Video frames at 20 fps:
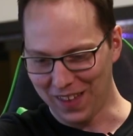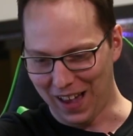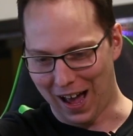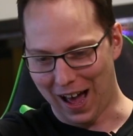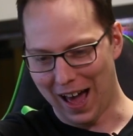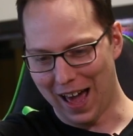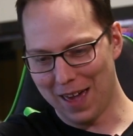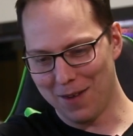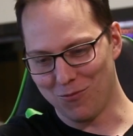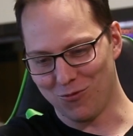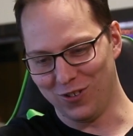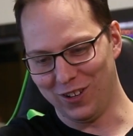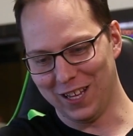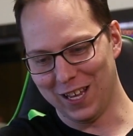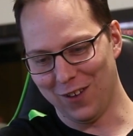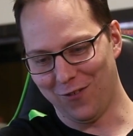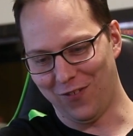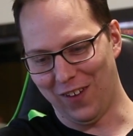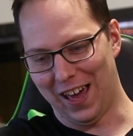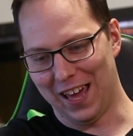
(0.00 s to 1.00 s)
I'm
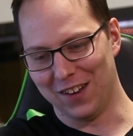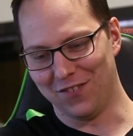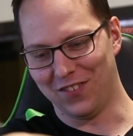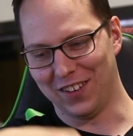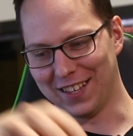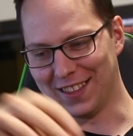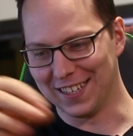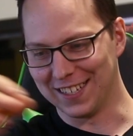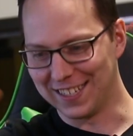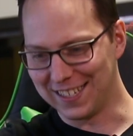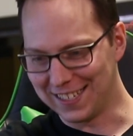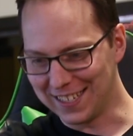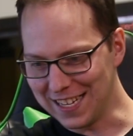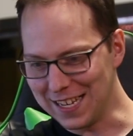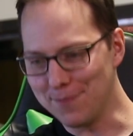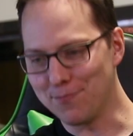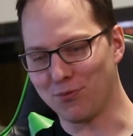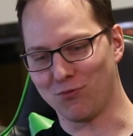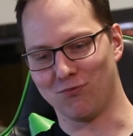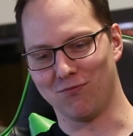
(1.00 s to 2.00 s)
really a fan of like the
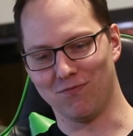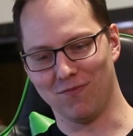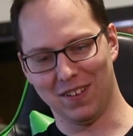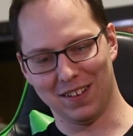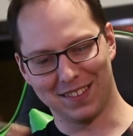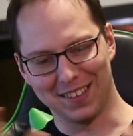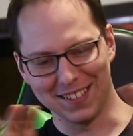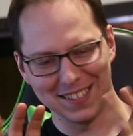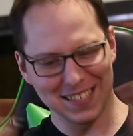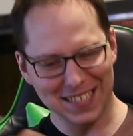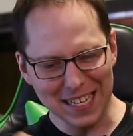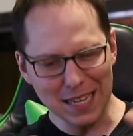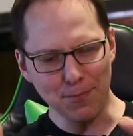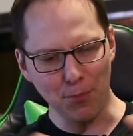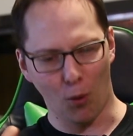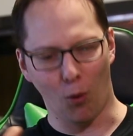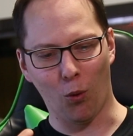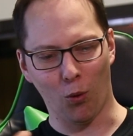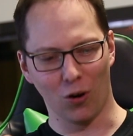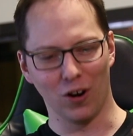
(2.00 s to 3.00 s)
deep
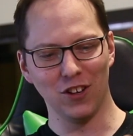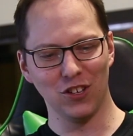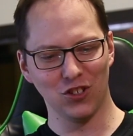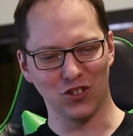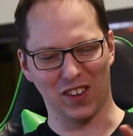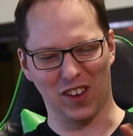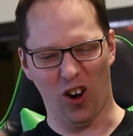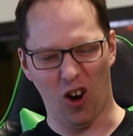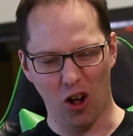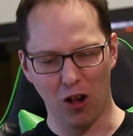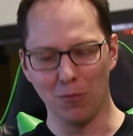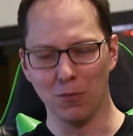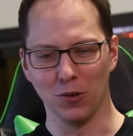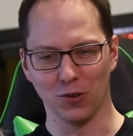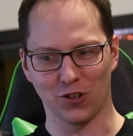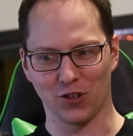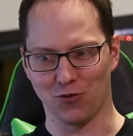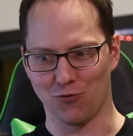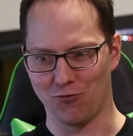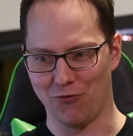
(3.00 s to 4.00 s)
orange, like
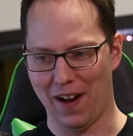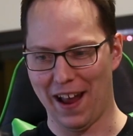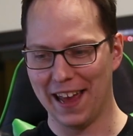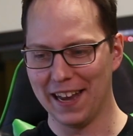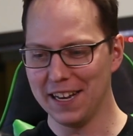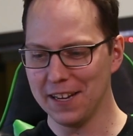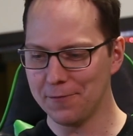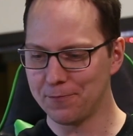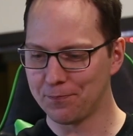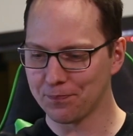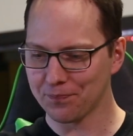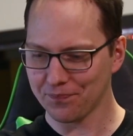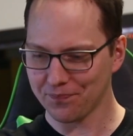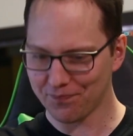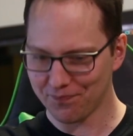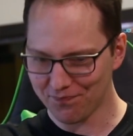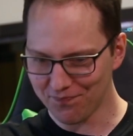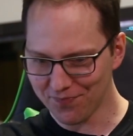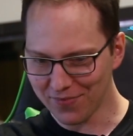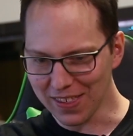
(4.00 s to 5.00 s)
almost red.
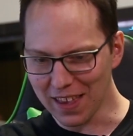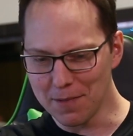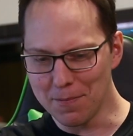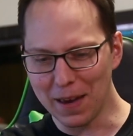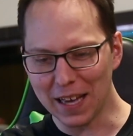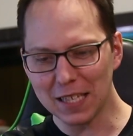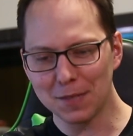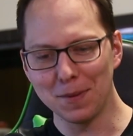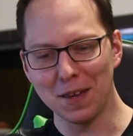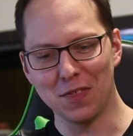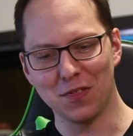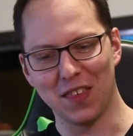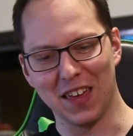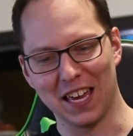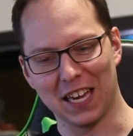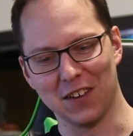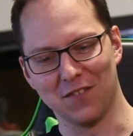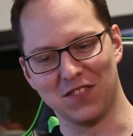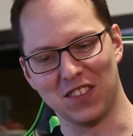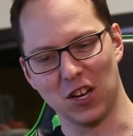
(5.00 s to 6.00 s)
It makes me
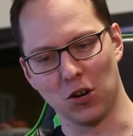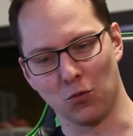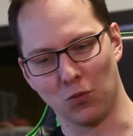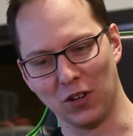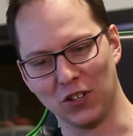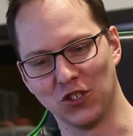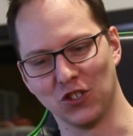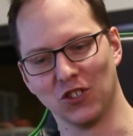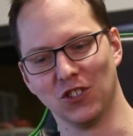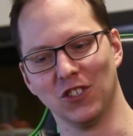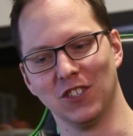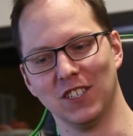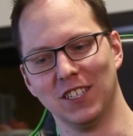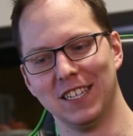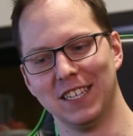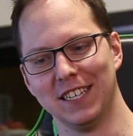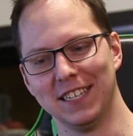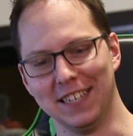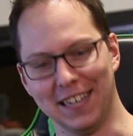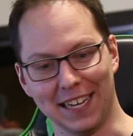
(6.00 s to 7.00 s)
think of the
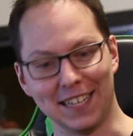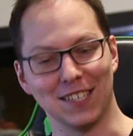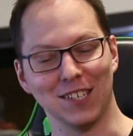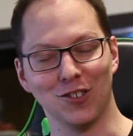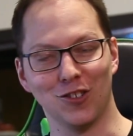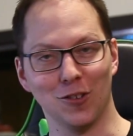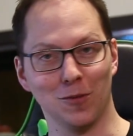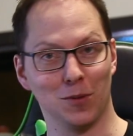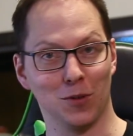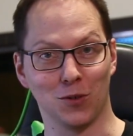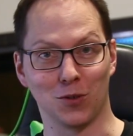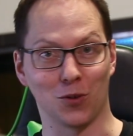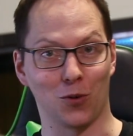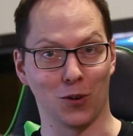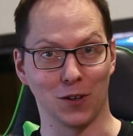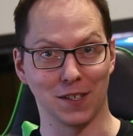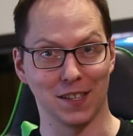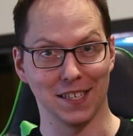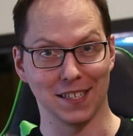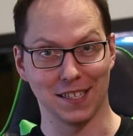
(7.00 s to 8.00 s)
original Nixie tubes, which of
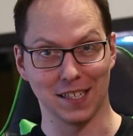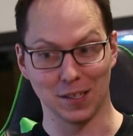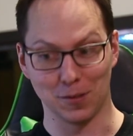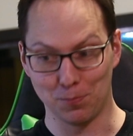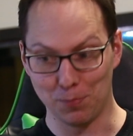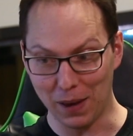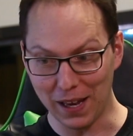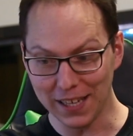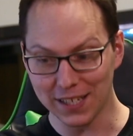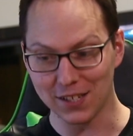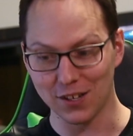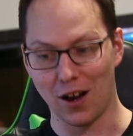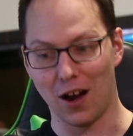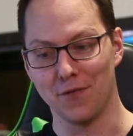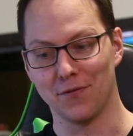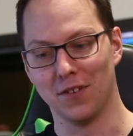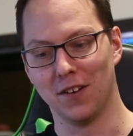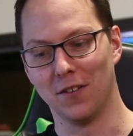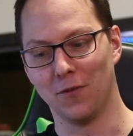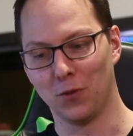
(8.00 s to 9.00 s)
course this is based
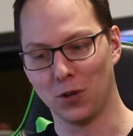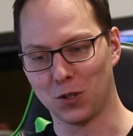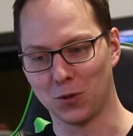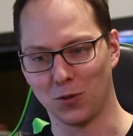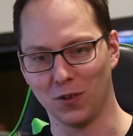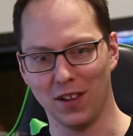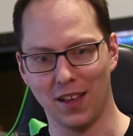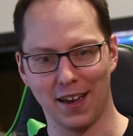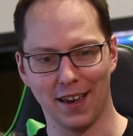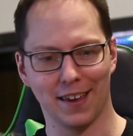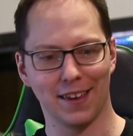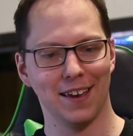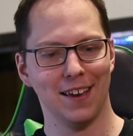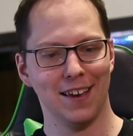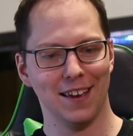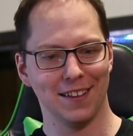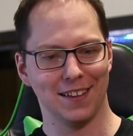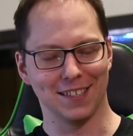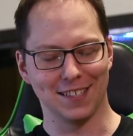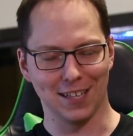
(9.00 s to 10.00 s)
off of, which were like
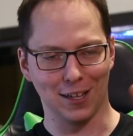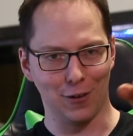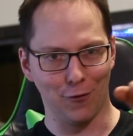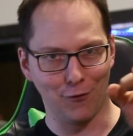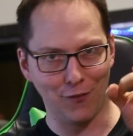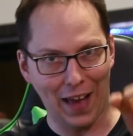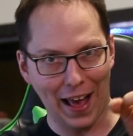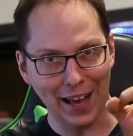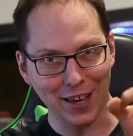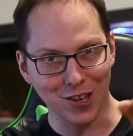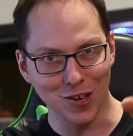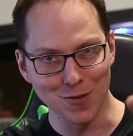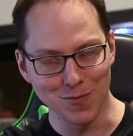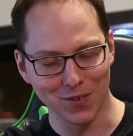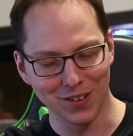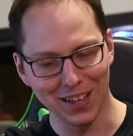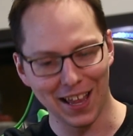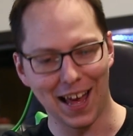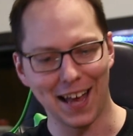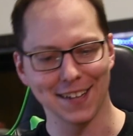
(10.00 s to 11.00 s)
this little
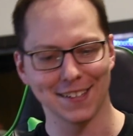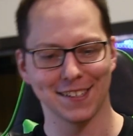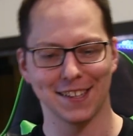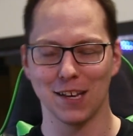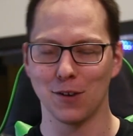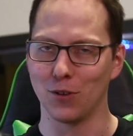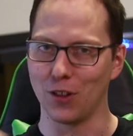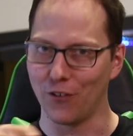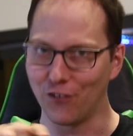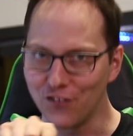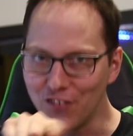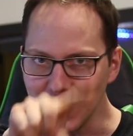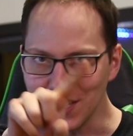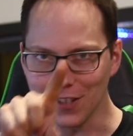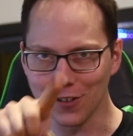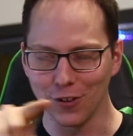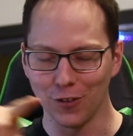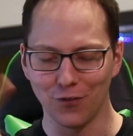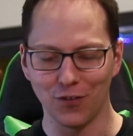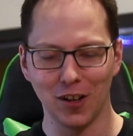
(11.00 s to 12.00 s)
vacuum glass thing with a
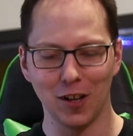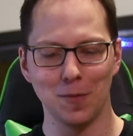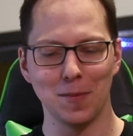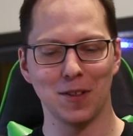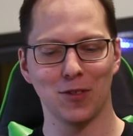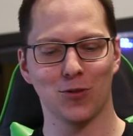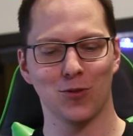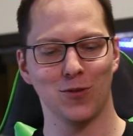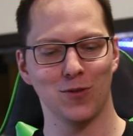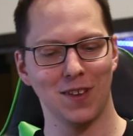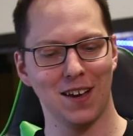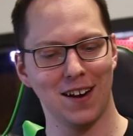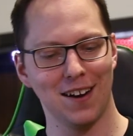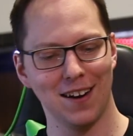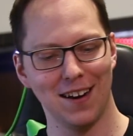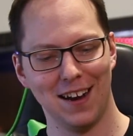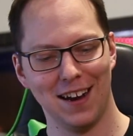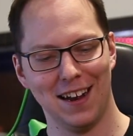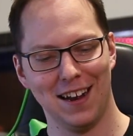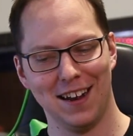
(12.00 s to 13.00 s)
physical filament through
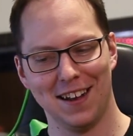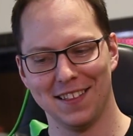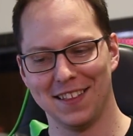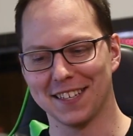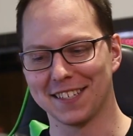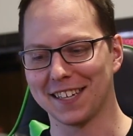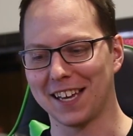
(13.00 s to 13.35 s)
there. This